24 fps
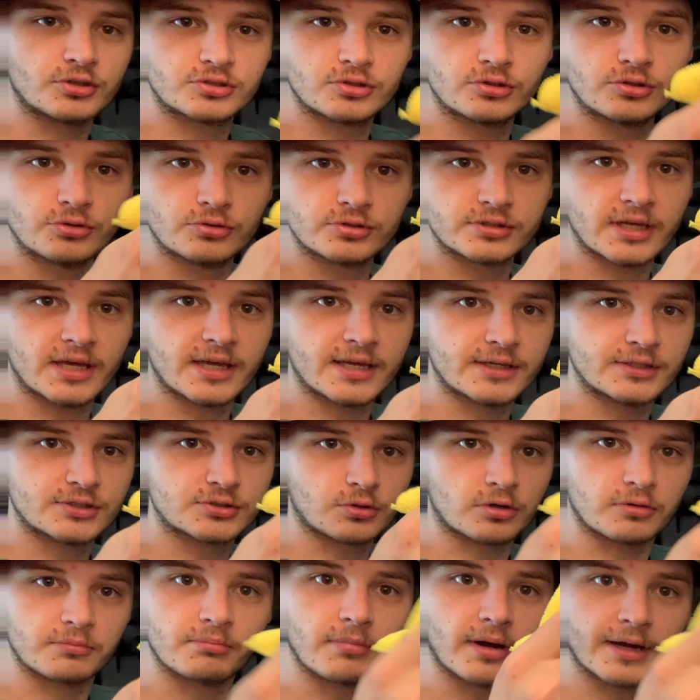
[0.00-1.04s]
use a
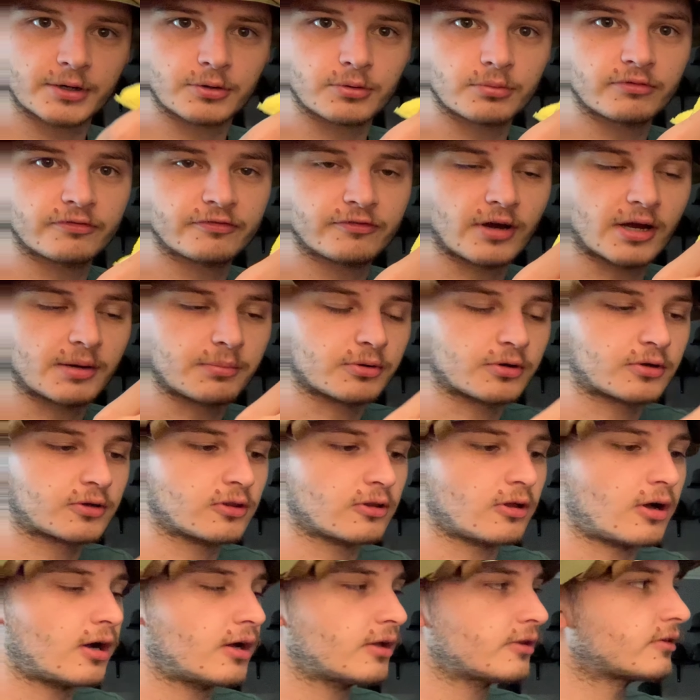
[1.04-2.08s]
sort of microfiber
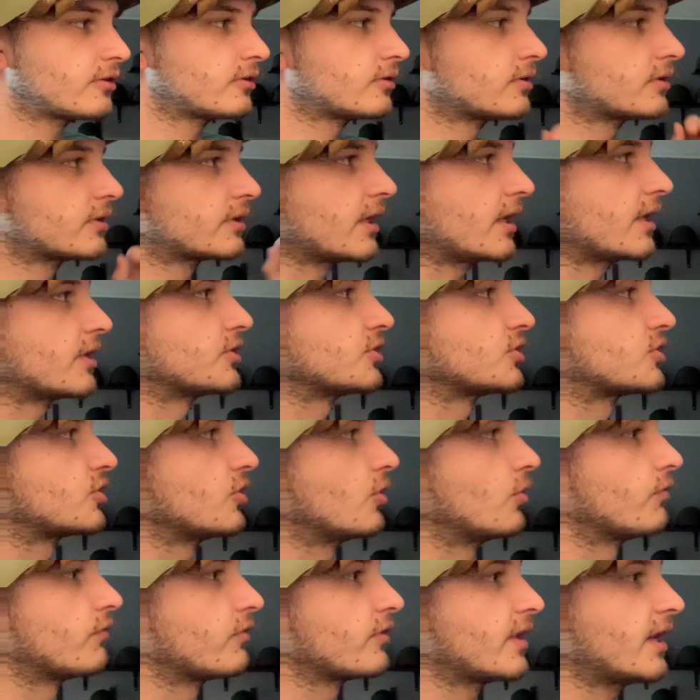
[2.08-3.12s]
cloth. Kind of just go
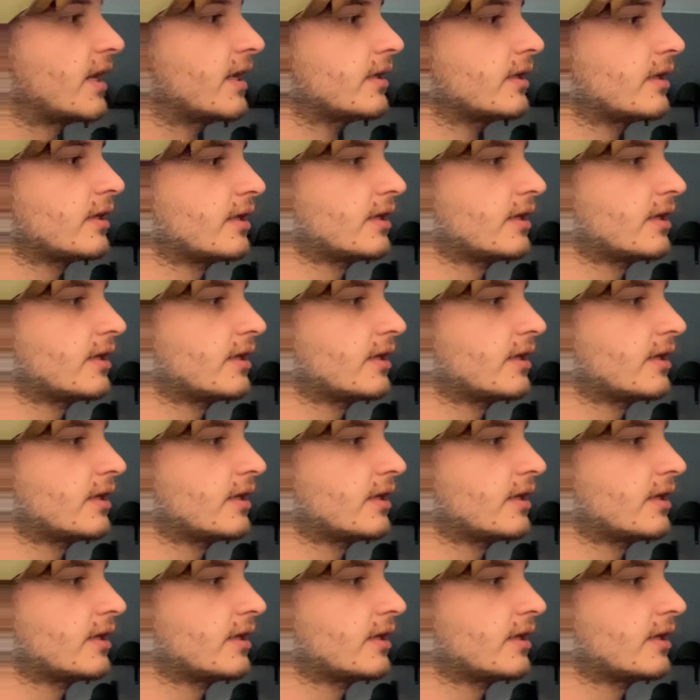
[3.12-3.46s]
over that.